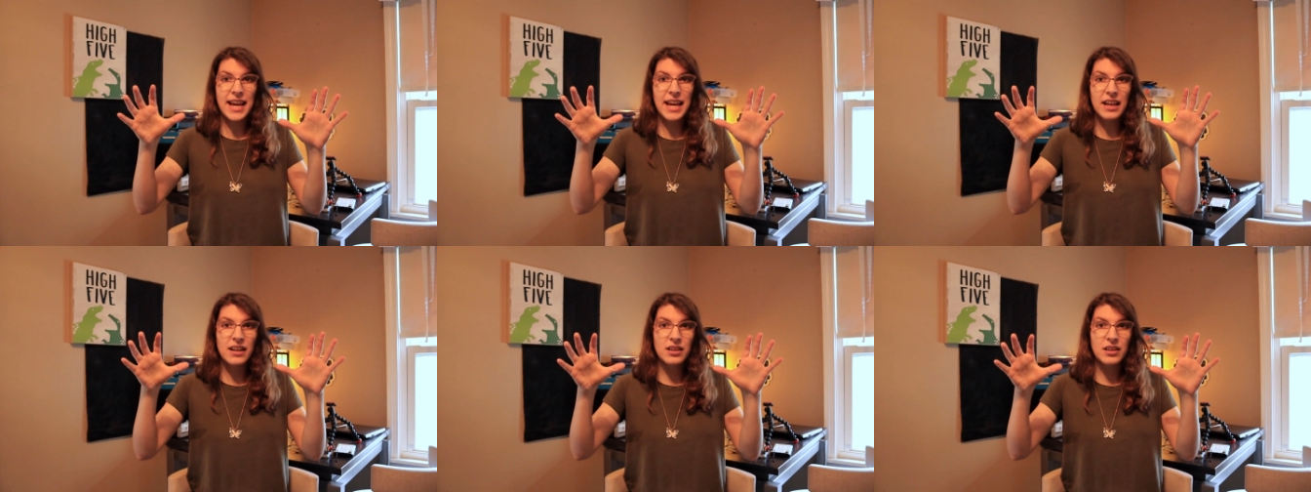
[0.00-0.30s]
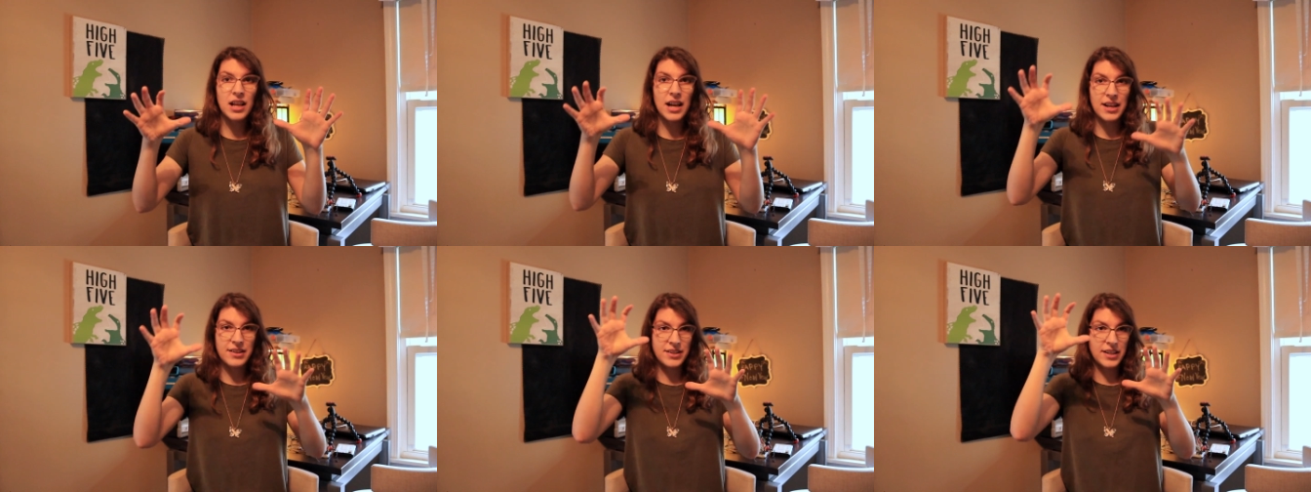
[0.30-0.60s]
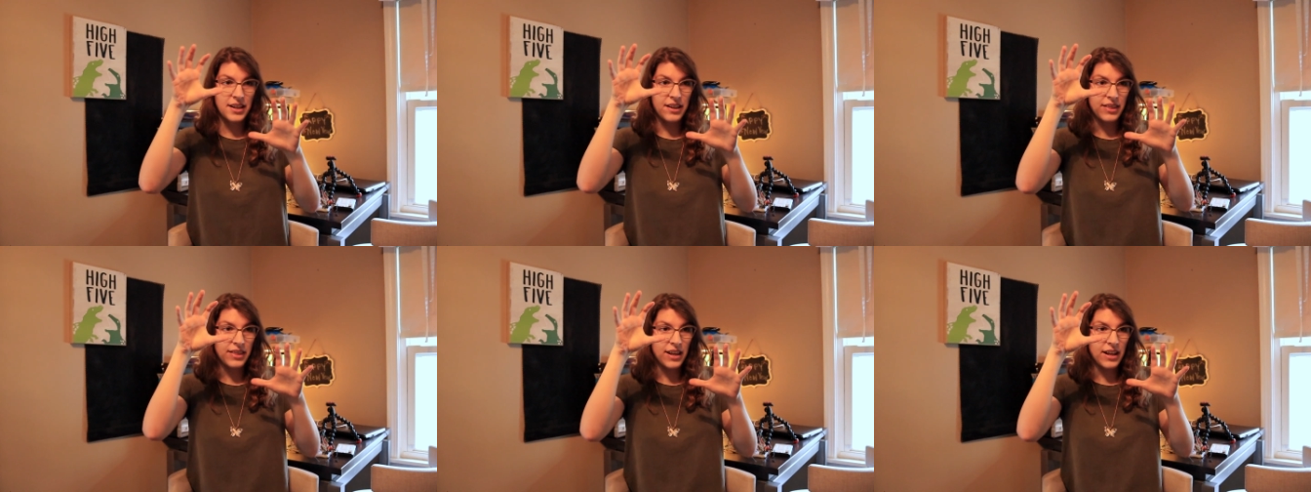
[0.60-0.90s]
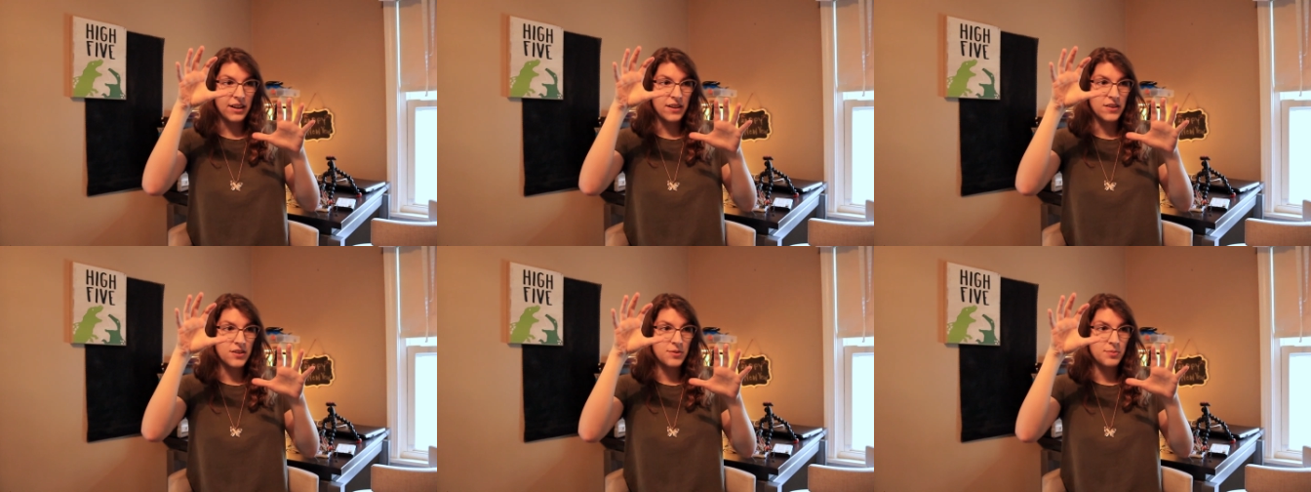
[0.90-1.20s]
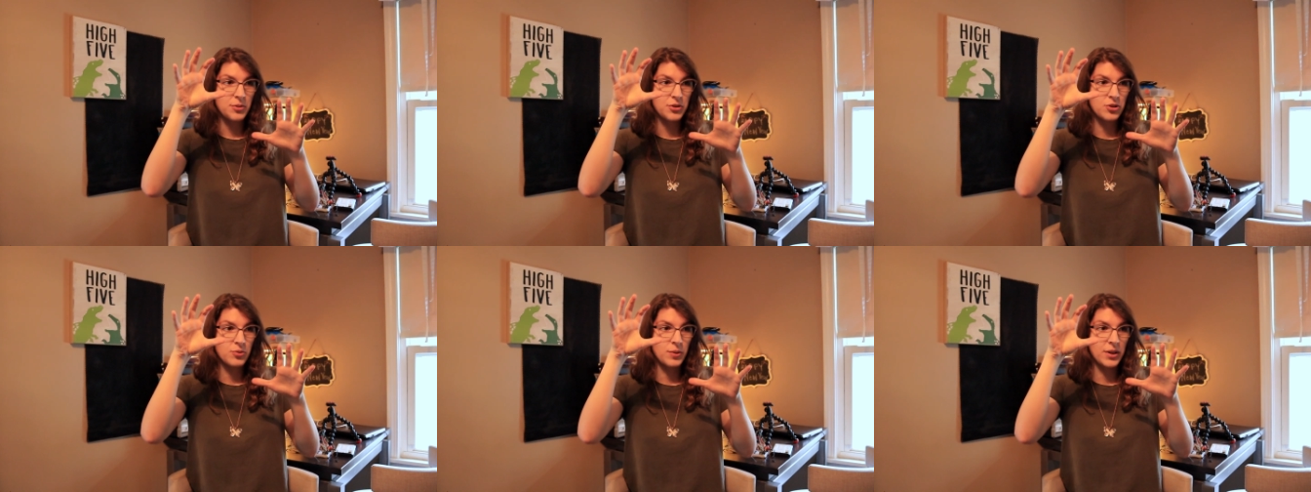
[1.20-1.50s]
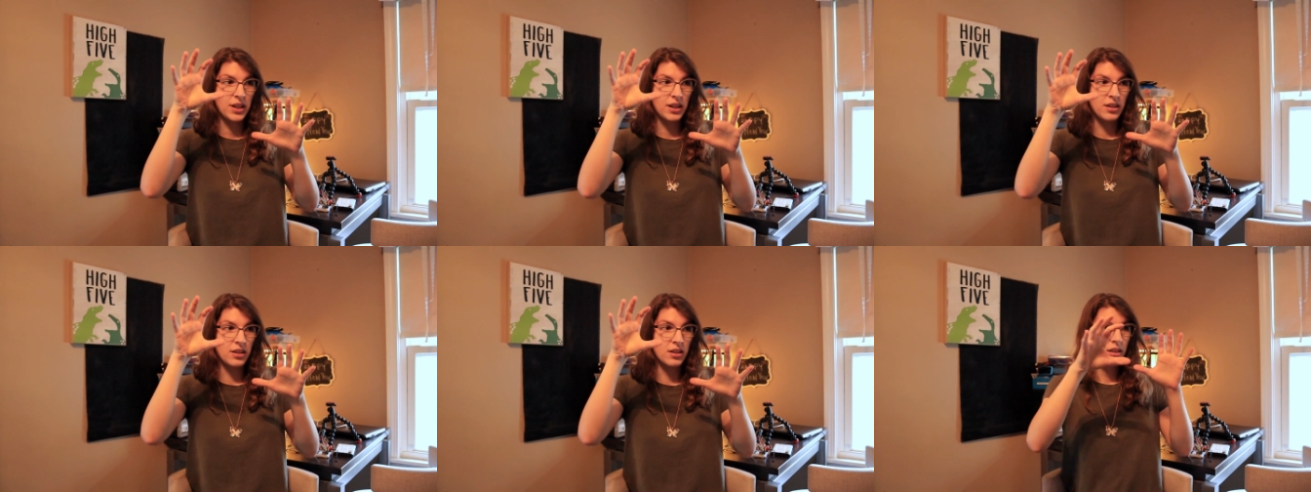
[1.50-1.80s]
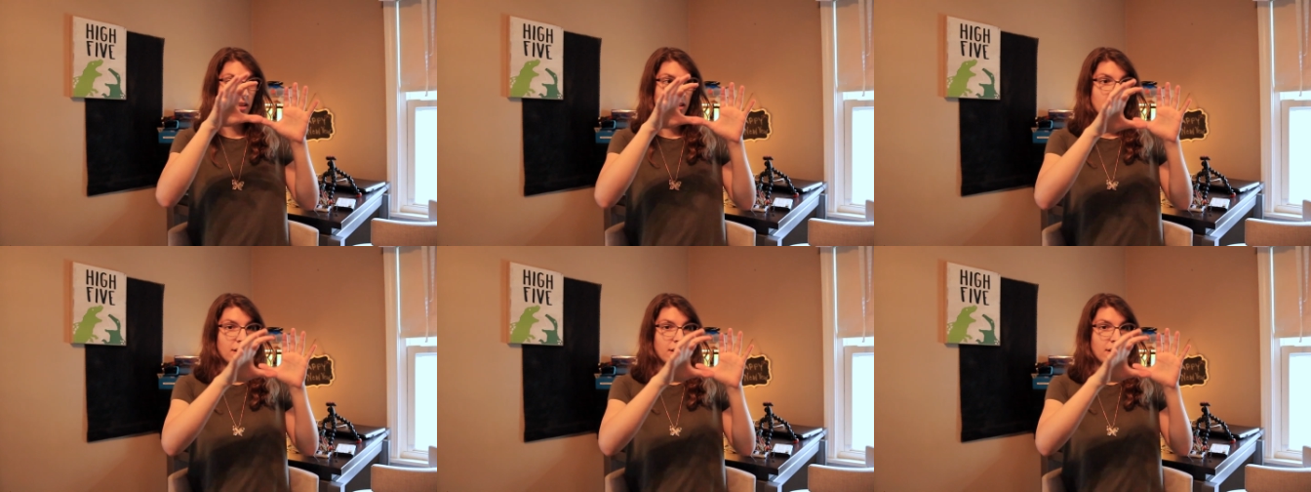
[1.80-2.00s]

analyzing things between